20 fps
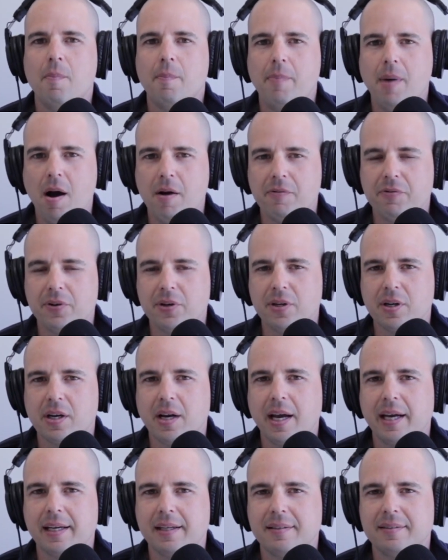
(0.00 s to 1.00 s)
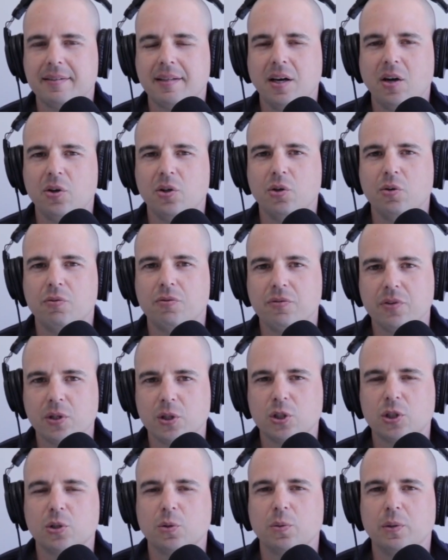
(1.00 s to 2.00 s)
buffered and i can tell you
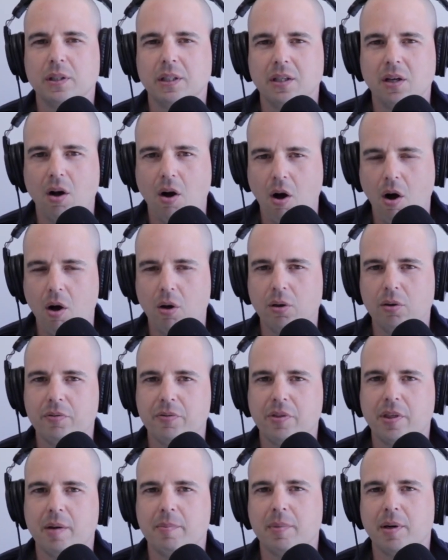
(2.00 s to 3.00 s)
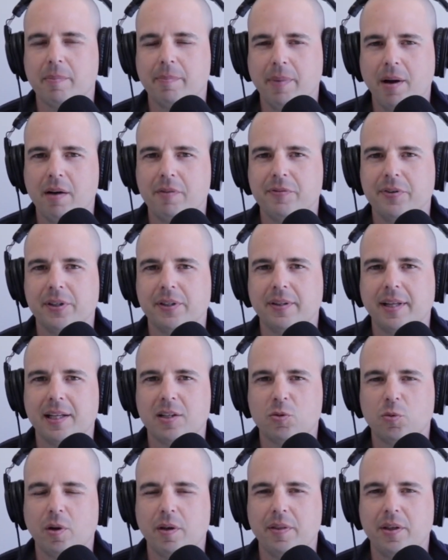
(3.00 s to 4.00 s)
virtually all of them are buffered
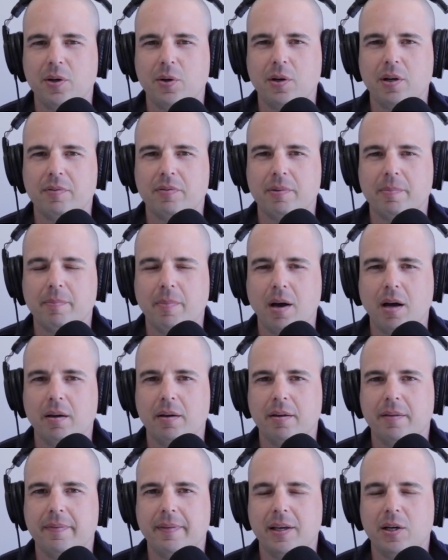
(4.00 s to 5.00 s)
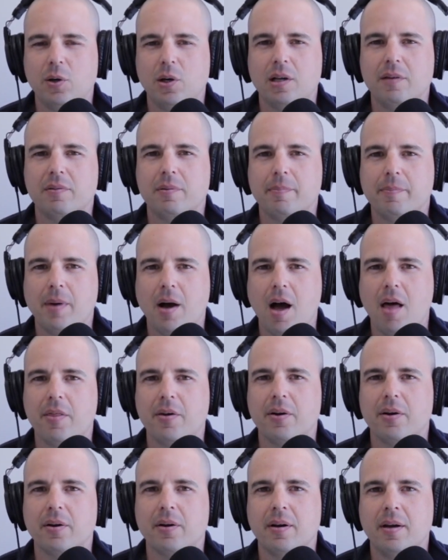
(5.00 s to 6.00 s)
that's why they don't even they don't even
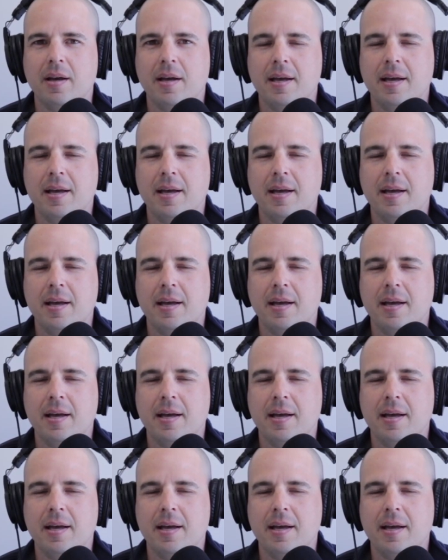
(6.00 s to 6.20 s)
bother